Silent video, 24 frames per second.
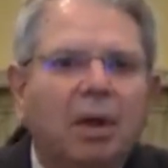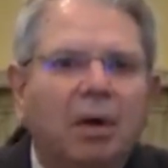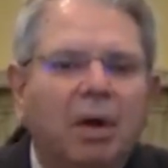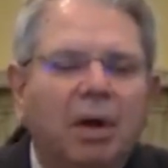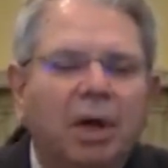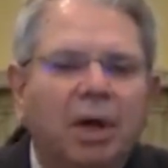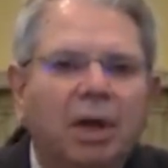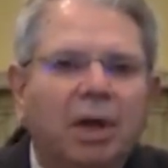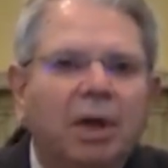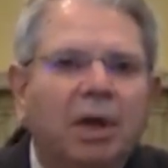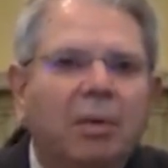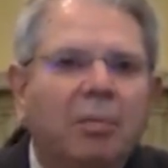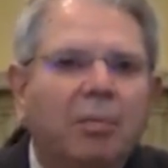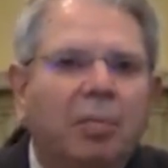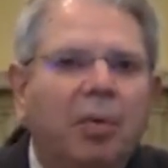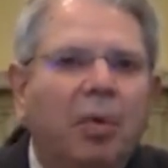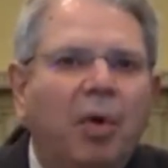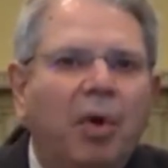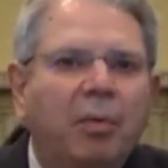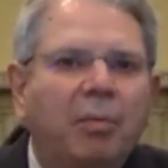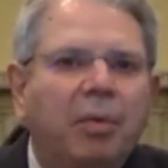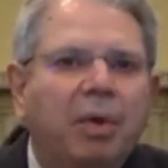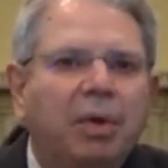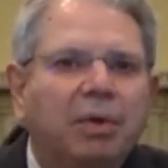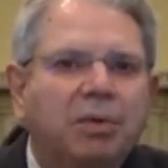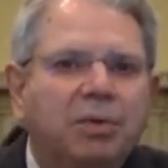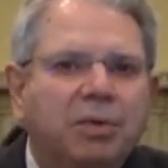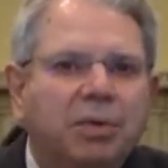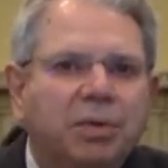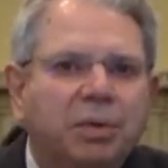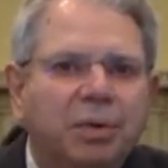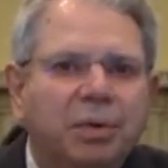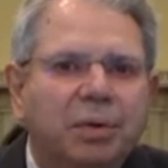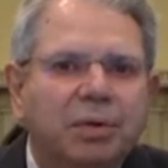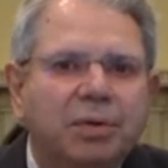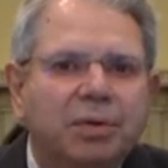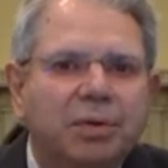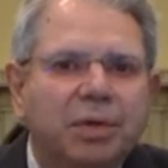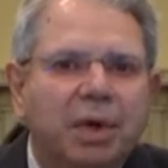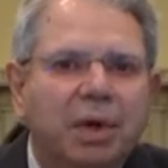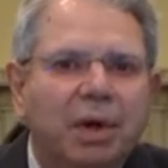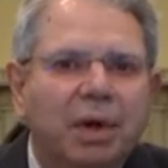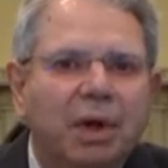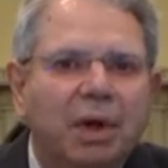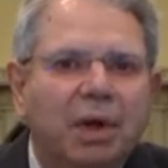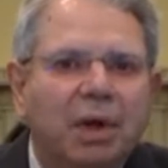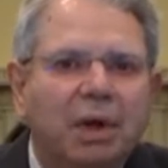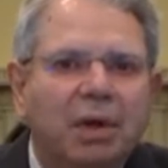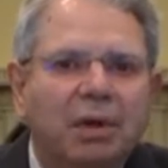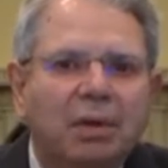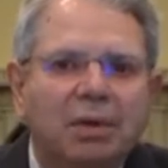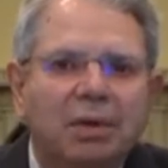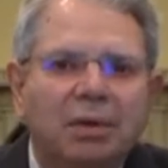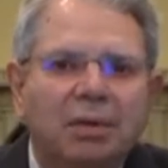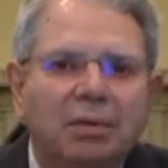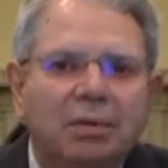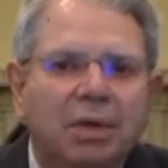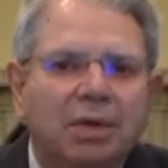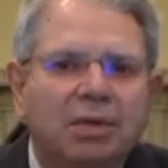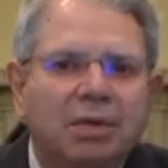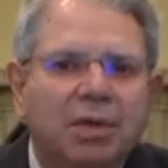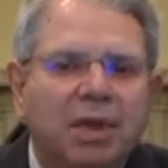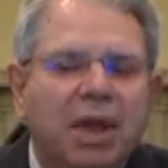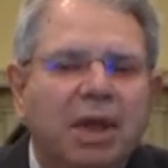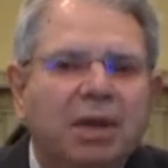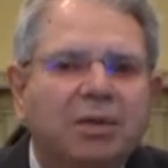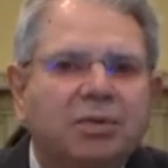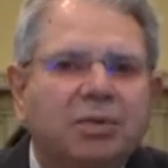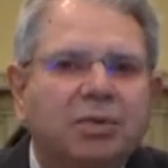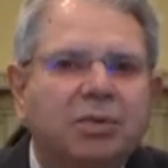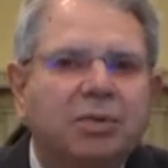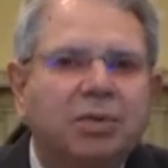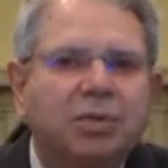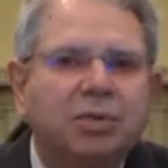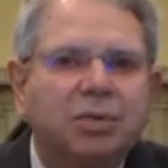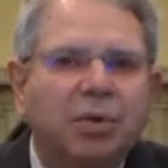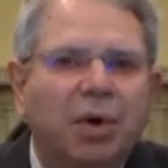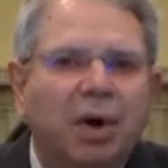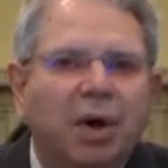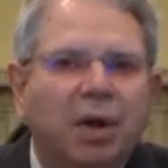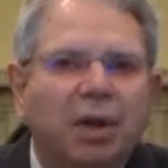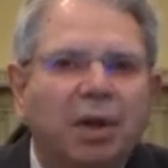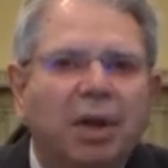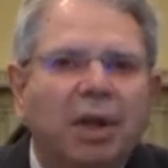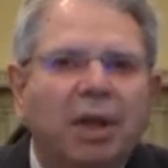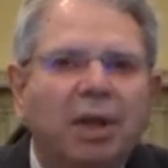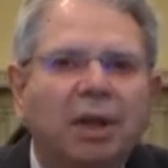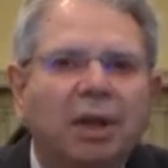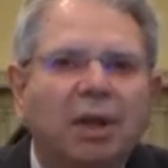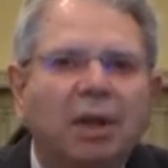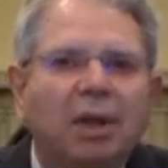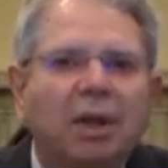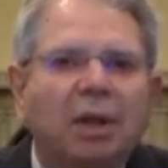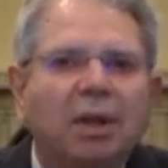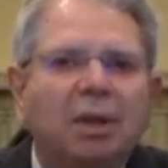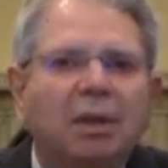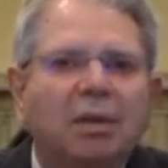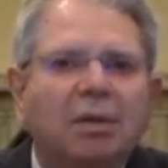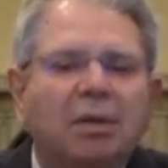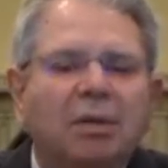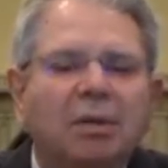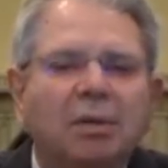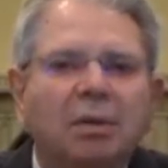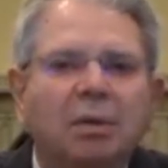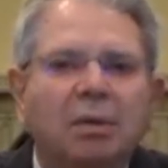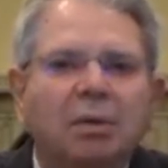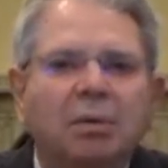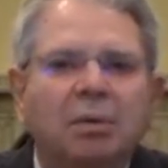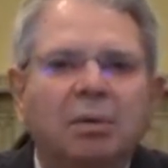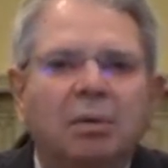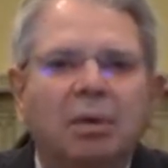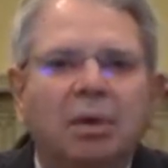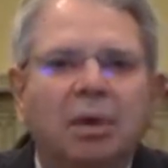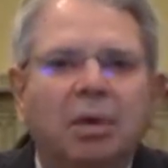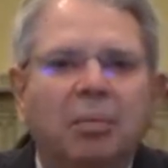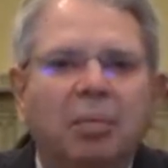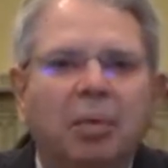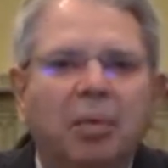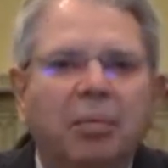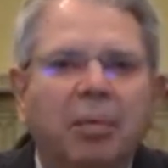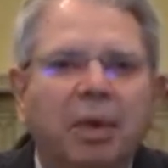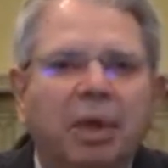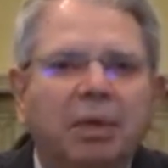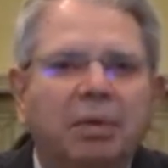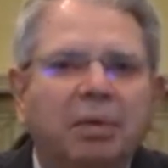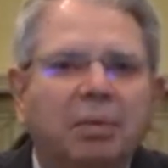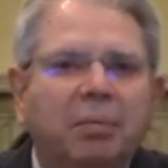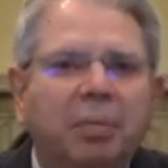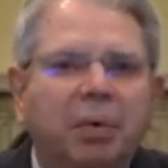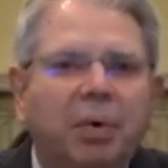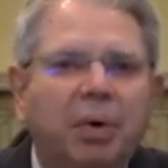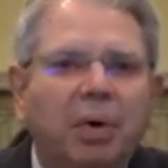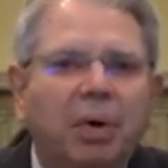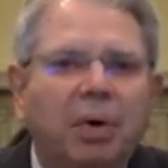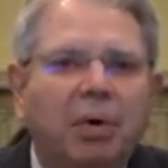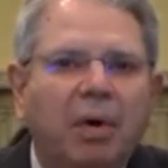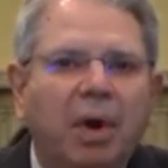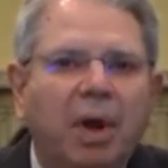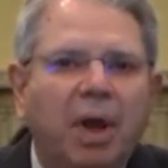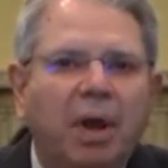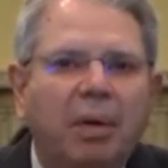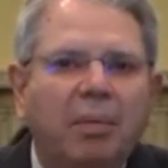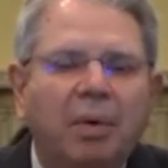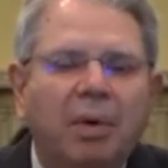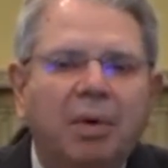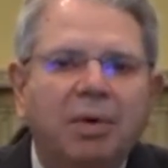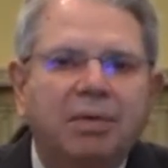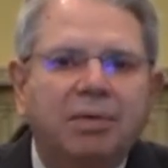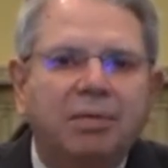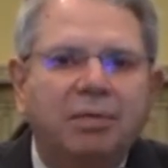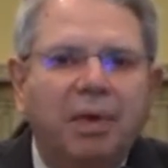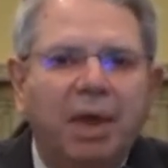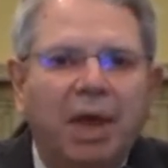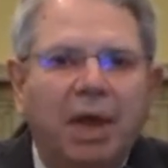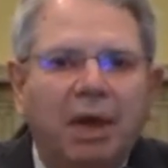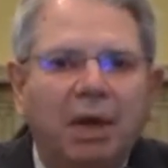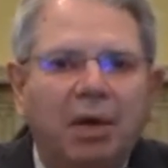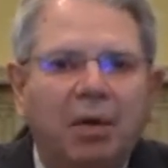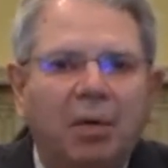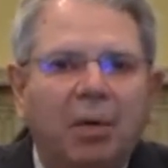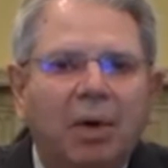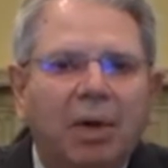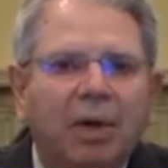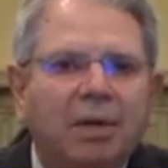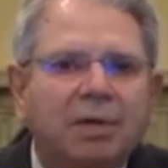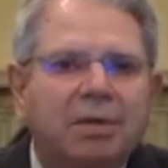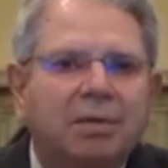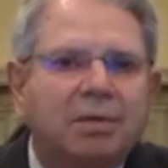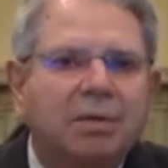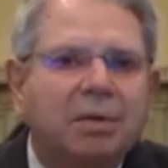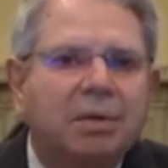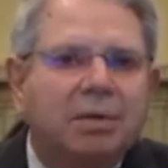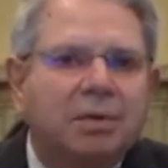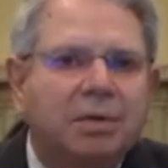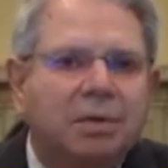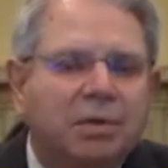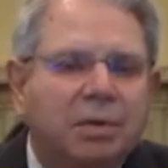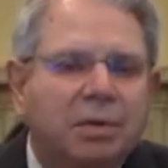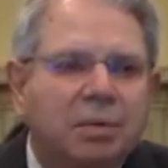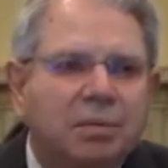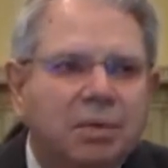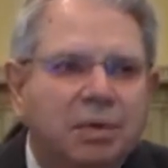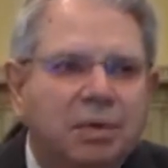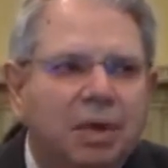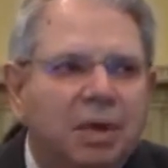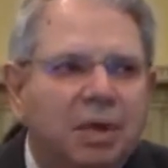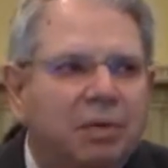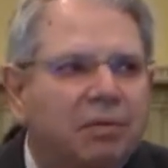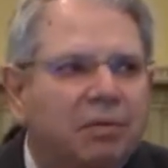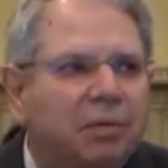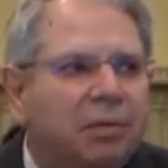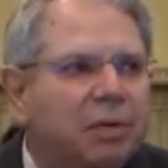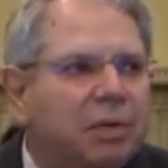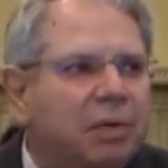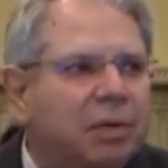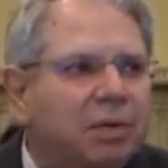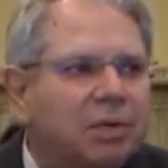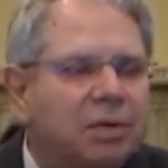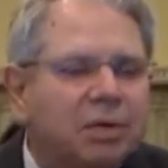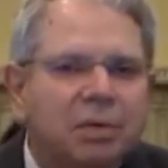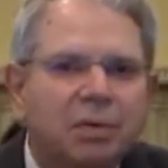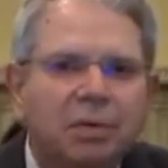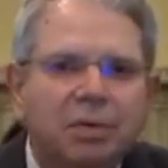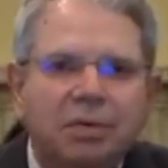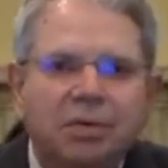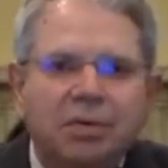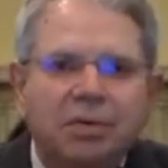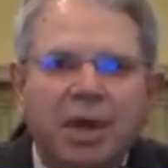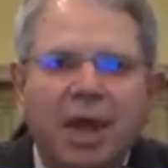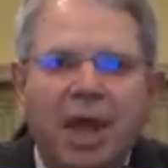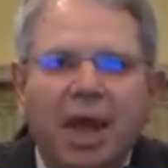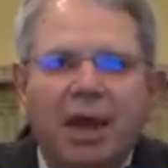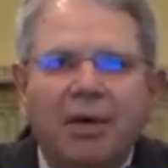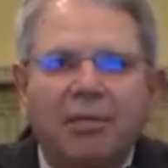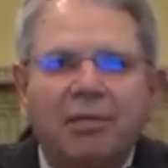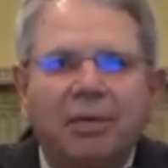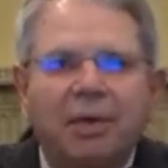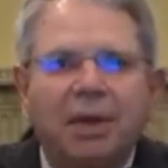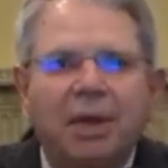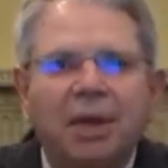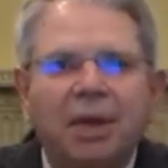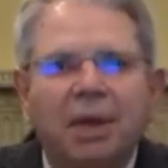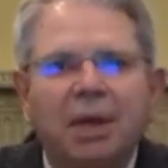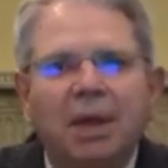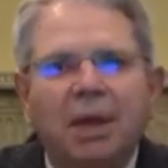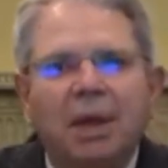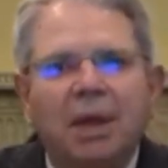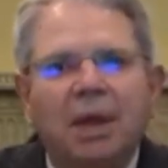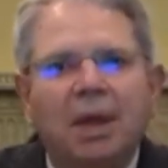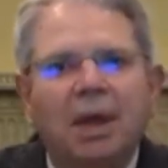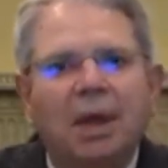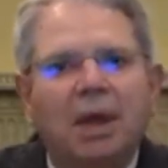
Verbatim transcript: On the unemployment insurance area, the states are struggling to implement the program because of antiquated systems, need for additional staffing.